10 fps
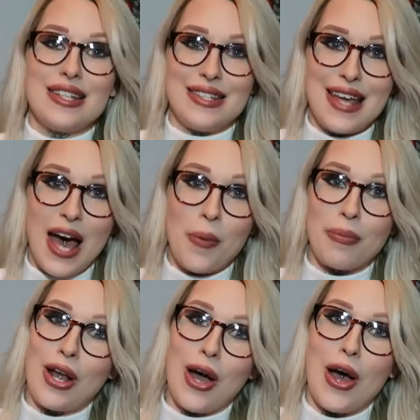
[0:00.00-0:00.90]
down
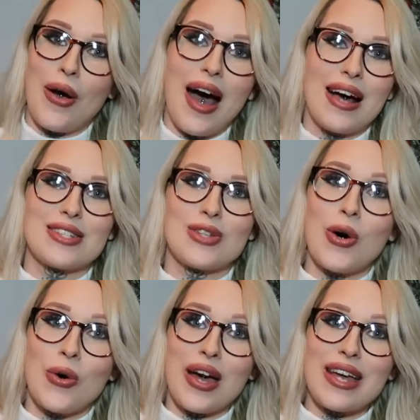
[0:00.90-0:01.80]
below as
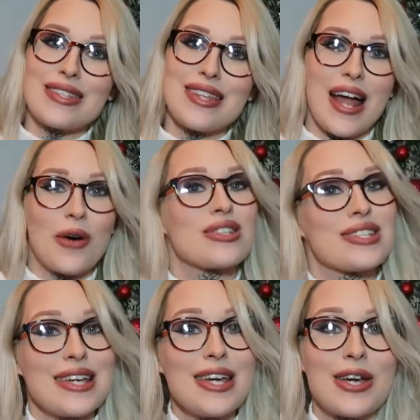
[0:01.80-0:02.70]
always and i will
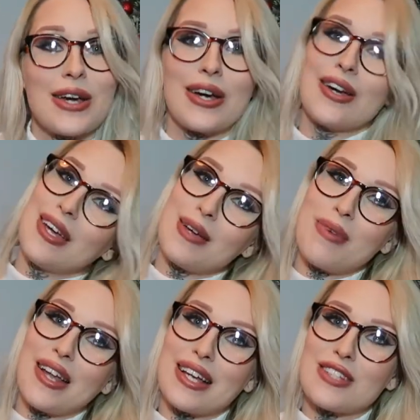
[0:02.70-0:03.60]
see you in
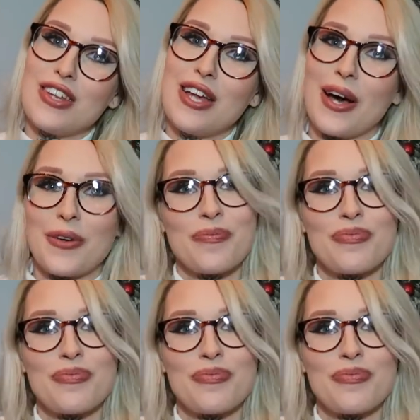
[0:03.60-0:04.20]
my next video